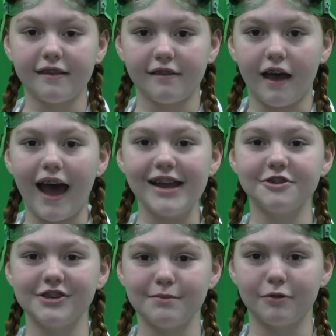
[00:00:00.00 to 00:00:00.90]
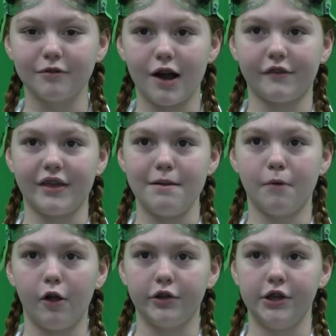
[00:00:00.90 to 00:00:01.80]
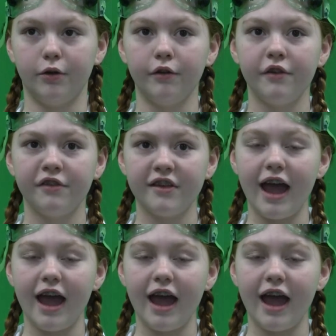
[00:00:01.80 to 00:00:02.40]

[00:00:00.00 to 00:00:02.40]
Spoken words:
is a hydrogen peroxide molecule. See